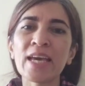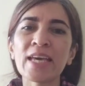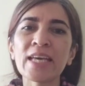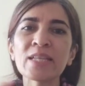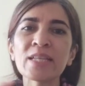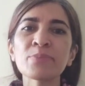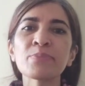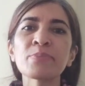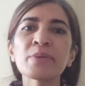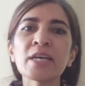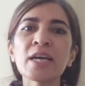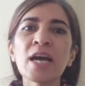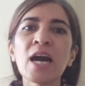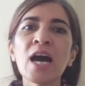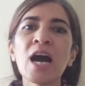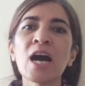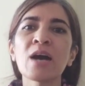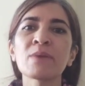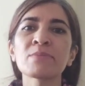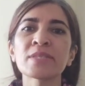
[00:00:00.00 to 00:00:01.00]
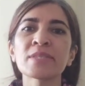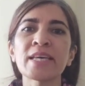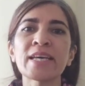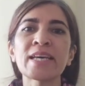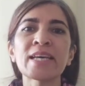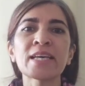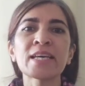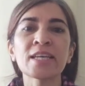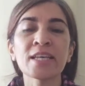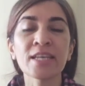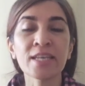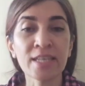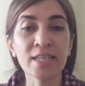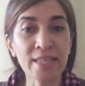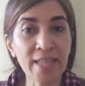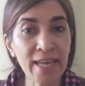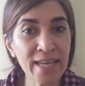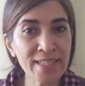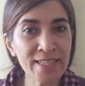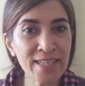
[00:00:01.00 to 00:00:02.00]
It becomes a
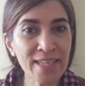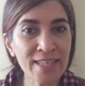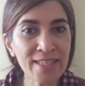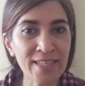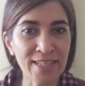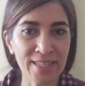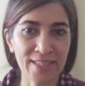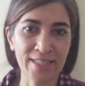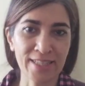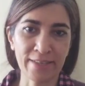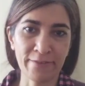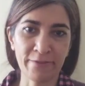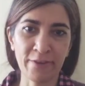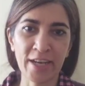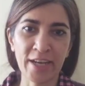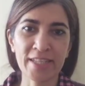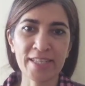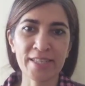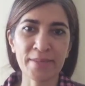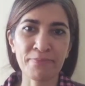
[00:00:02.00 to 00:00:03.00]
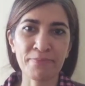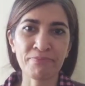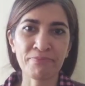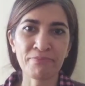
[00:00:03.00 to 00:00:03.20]
connected device.